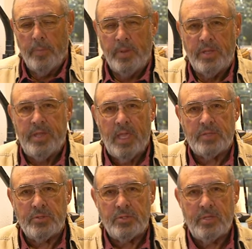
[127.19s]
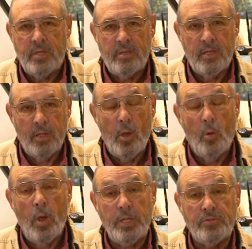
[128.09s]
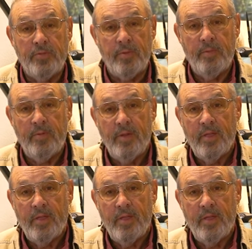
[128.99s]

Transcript: up in Texas, long ways from